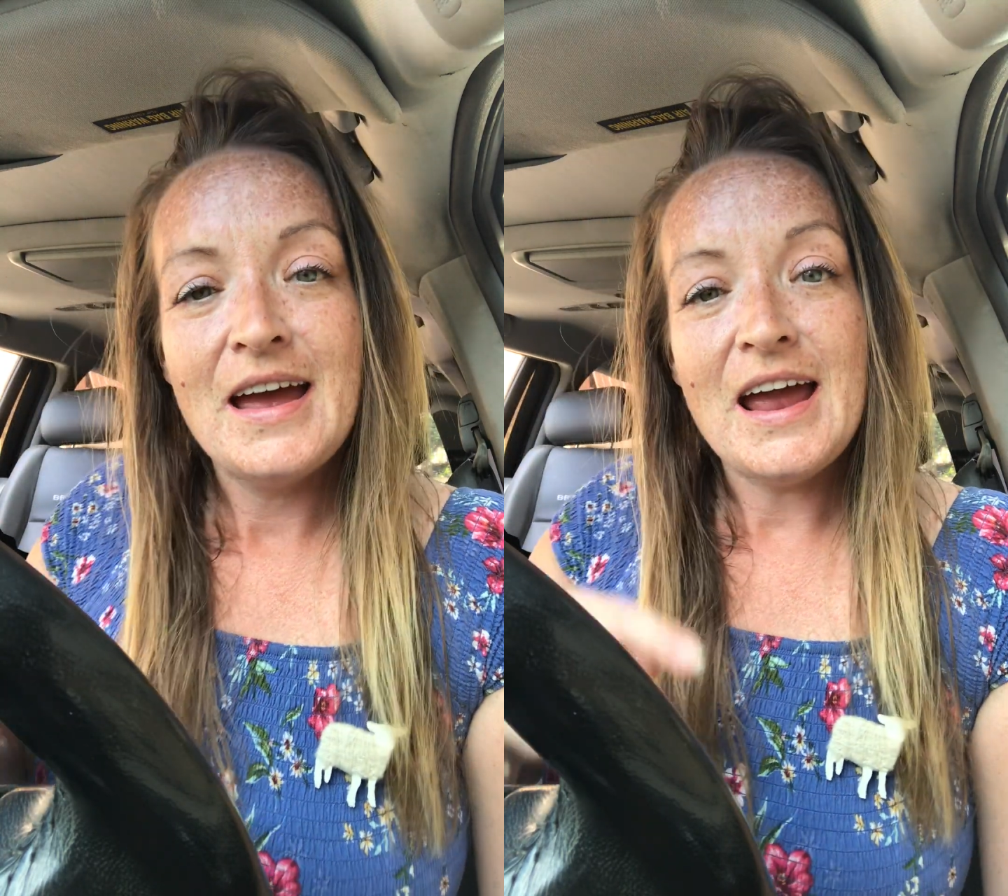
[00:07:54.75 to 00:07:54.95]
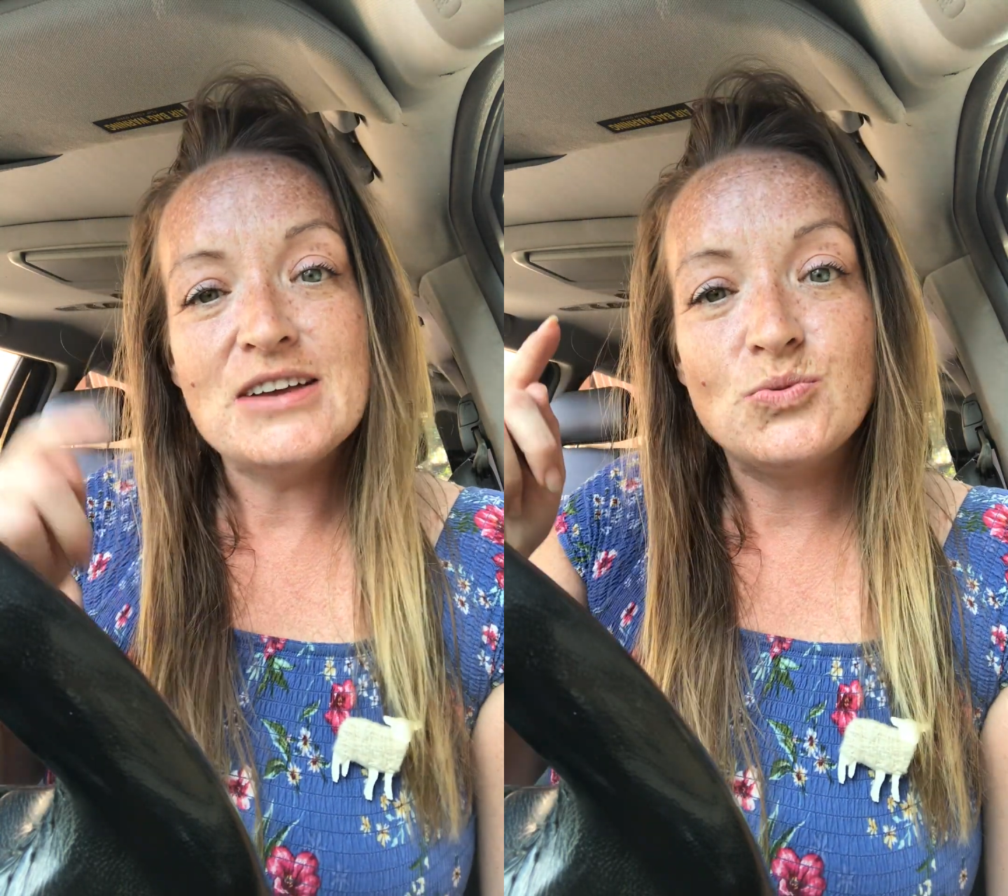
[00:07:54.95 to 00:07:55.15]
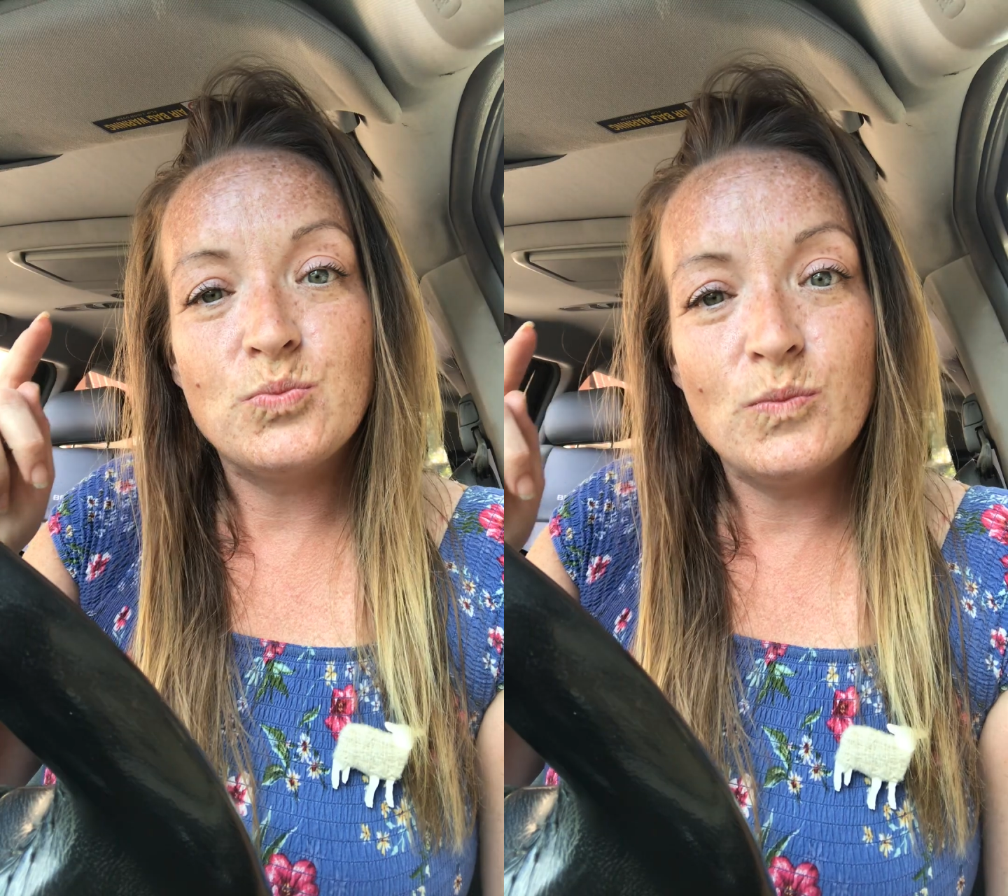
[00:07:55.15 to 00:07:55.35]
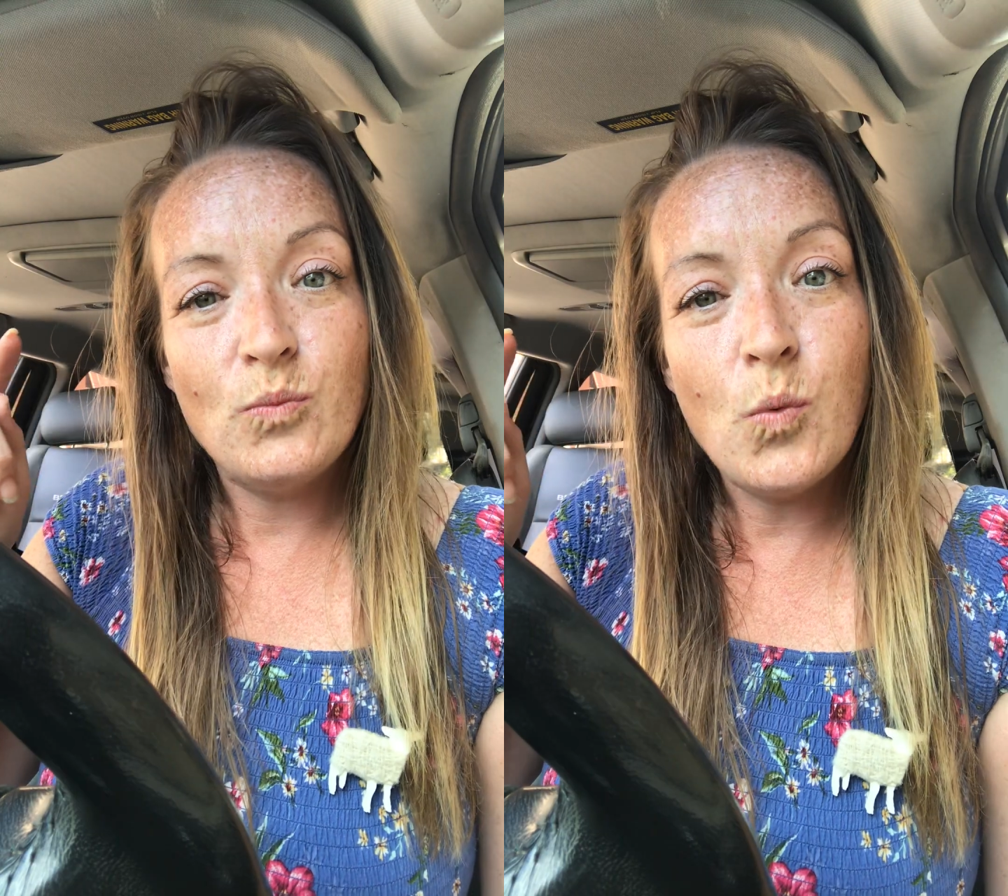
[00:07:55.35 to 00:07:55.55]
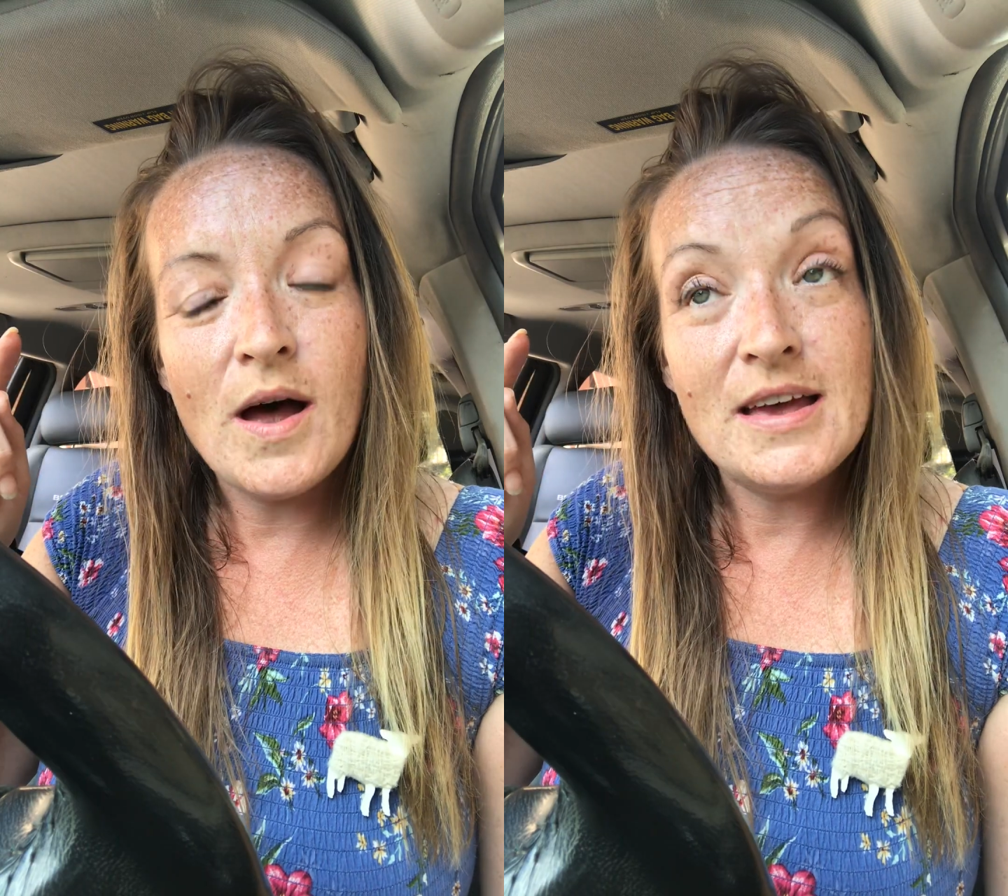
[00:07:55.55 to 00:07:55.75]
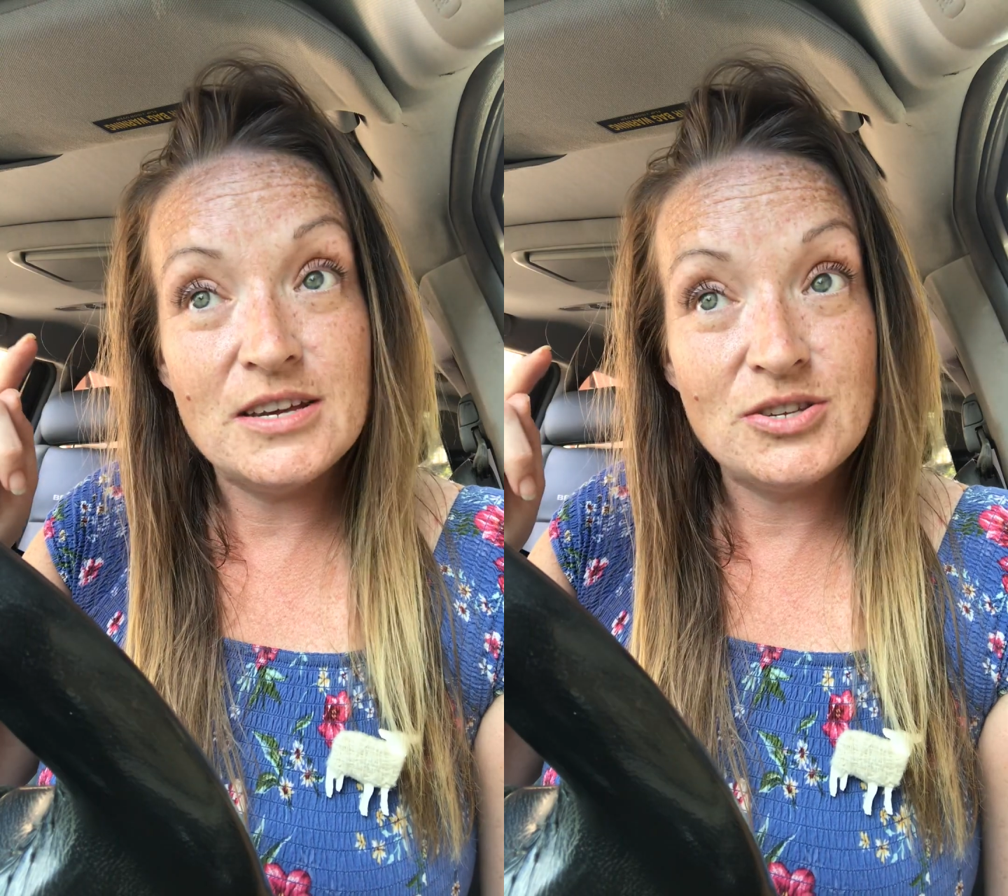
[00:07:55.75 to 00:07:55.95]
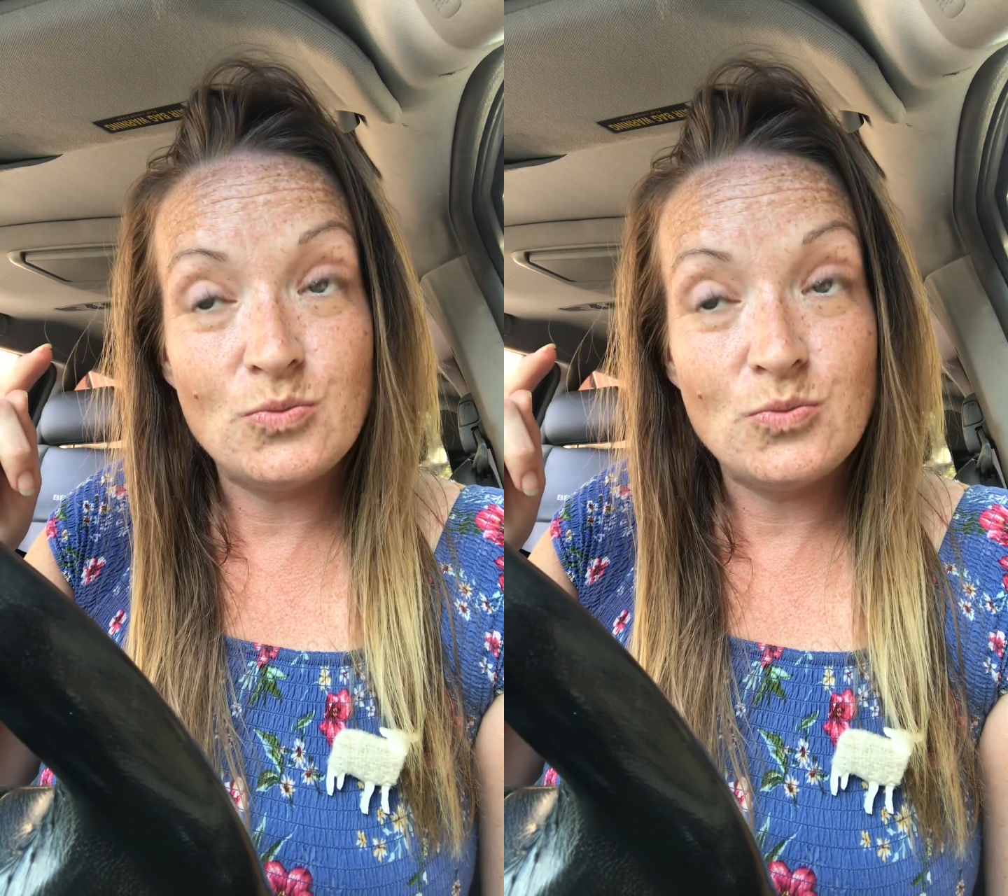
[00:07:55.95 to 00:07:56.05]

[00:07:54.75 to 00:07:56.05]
is what is